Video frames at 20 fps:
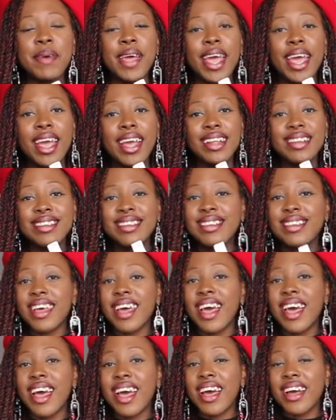pants
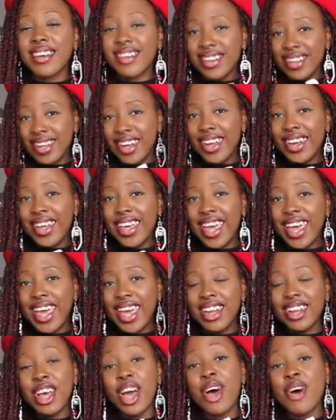
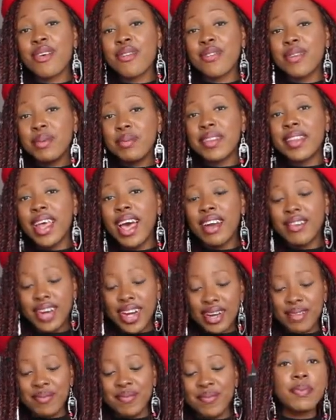again from
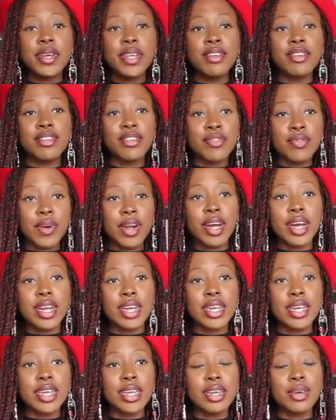Zara. I've been
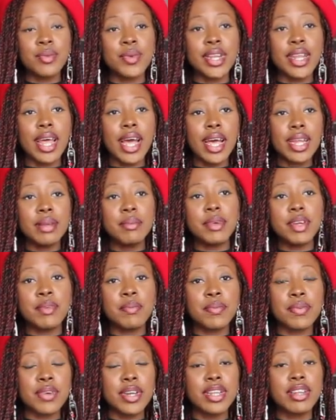struggling with
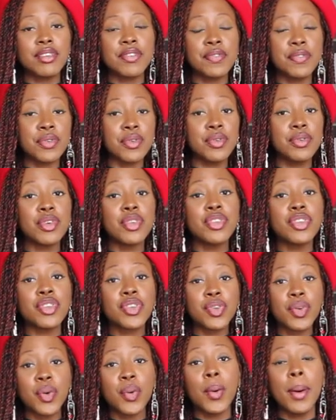animal prints for
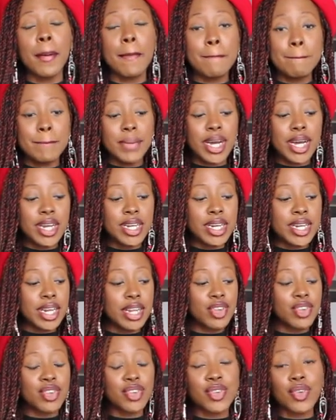so much
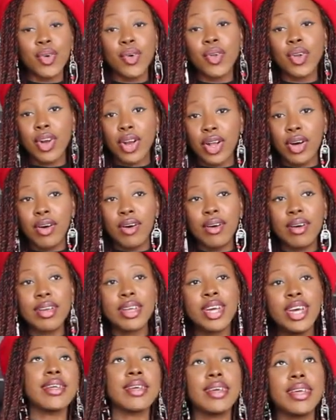and so
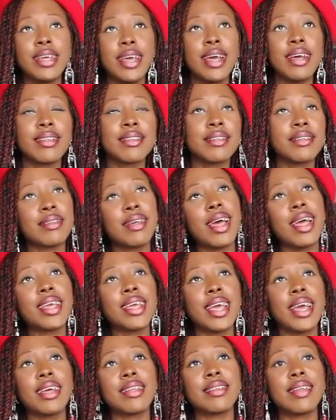long. Yes, I
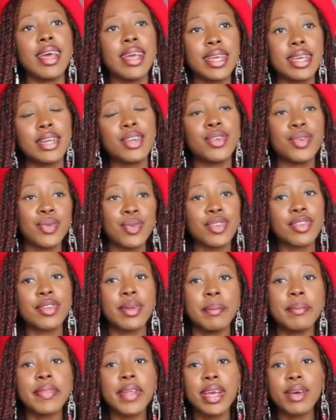guess I can do
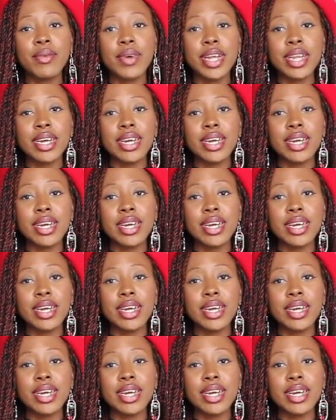something with